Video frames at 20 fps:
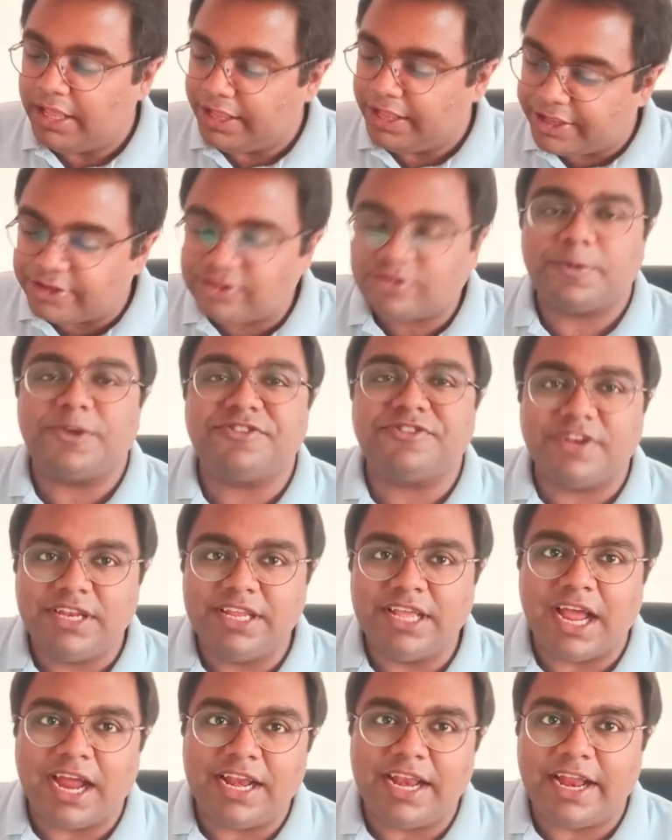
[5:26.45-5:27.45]
Especially
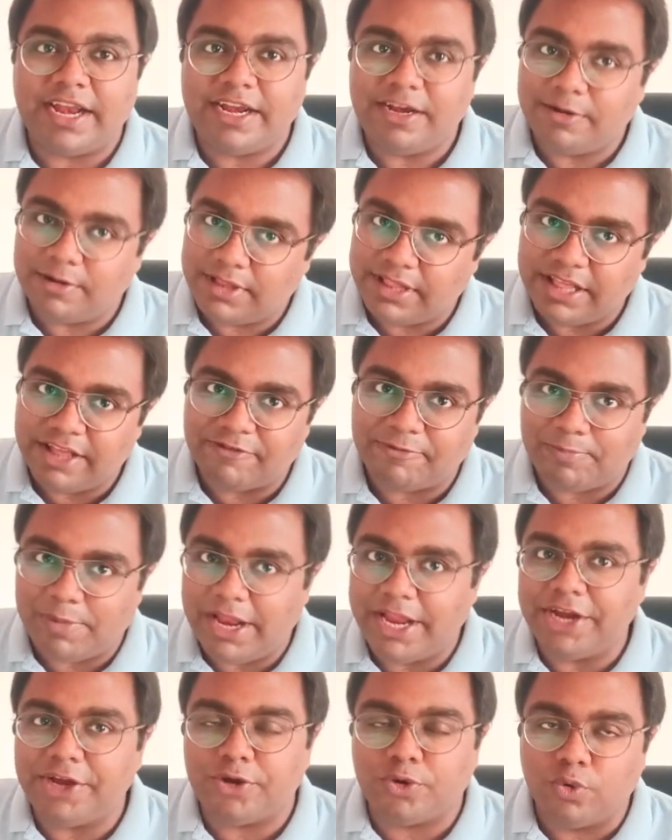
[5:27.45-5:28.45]
Ireland, they have
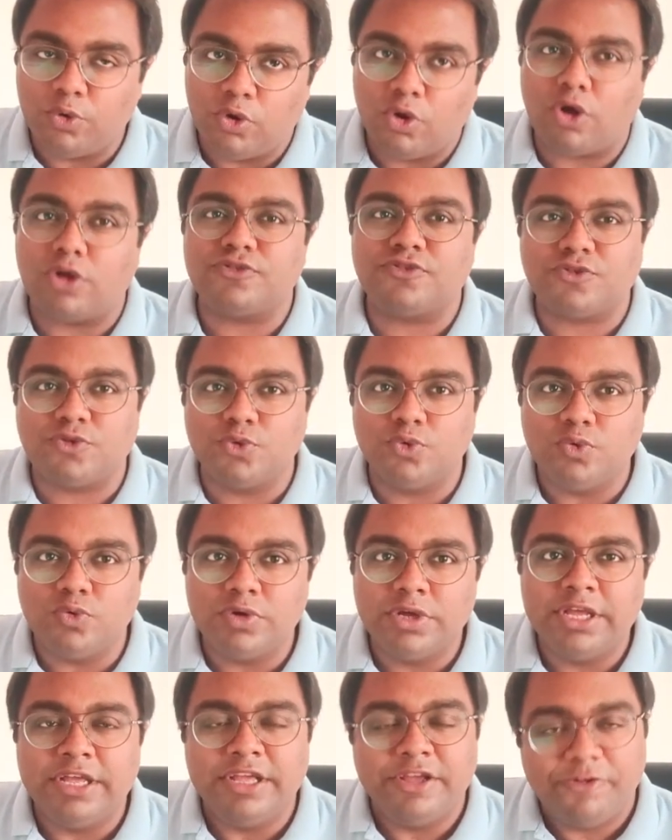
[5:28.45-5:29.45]
played 2, lost 2.
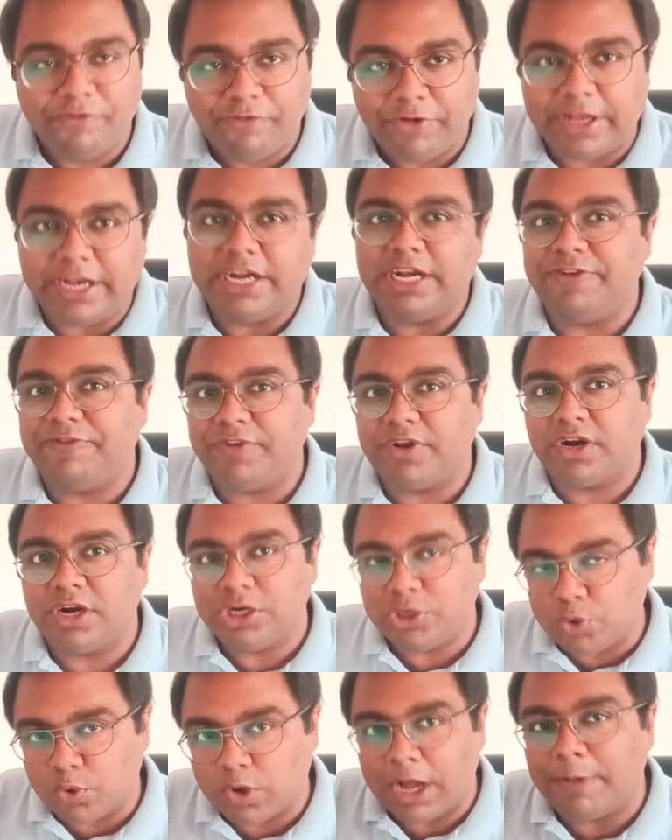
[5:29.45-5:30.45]
Very difficult
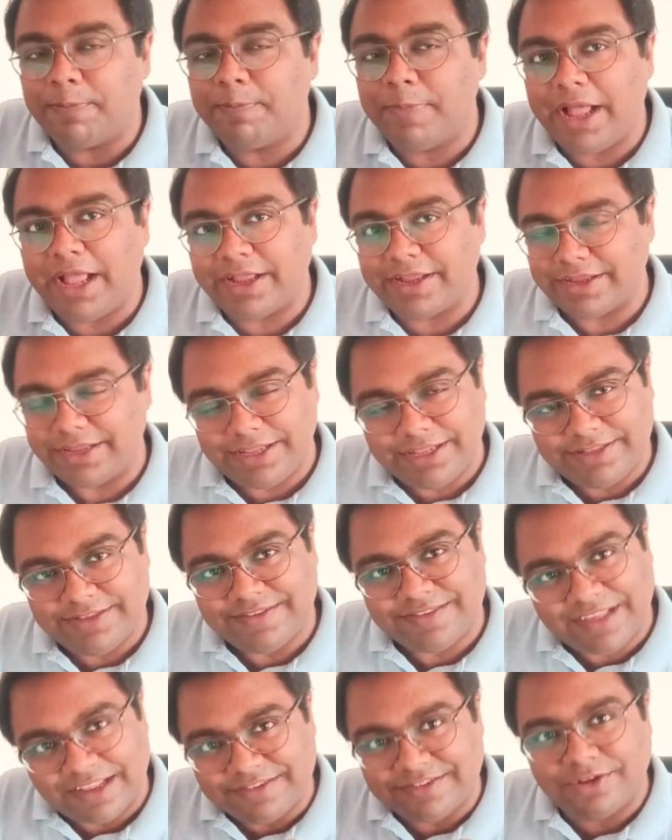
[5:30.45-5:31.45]
to come back in
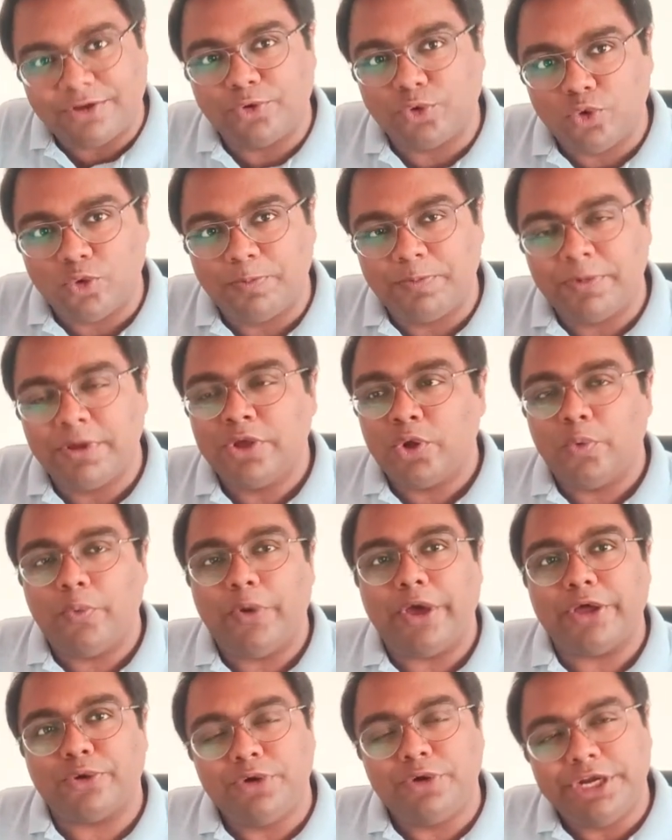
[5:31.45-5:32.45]
such a group
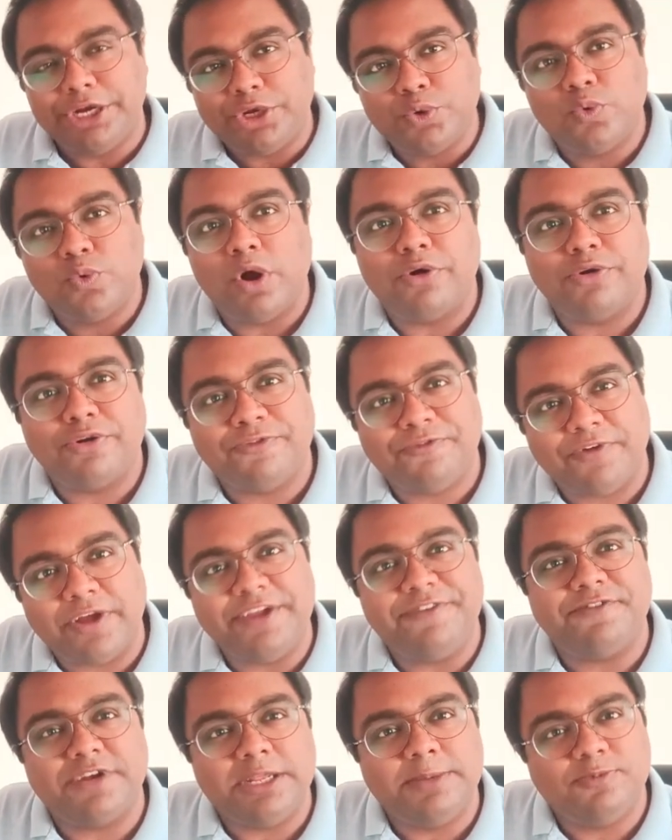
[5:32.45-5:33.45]
where only 2 out of
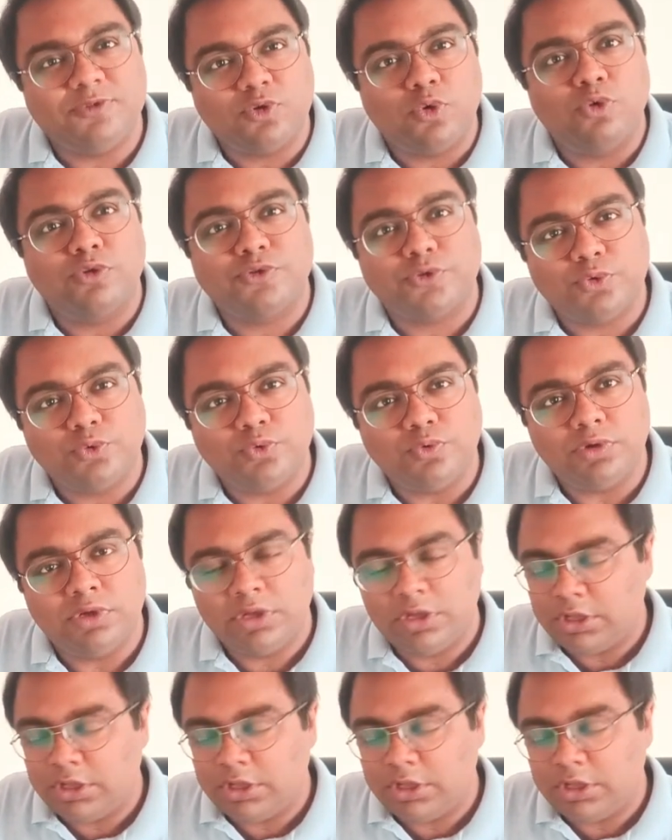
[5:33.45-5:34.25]
5 teams go through.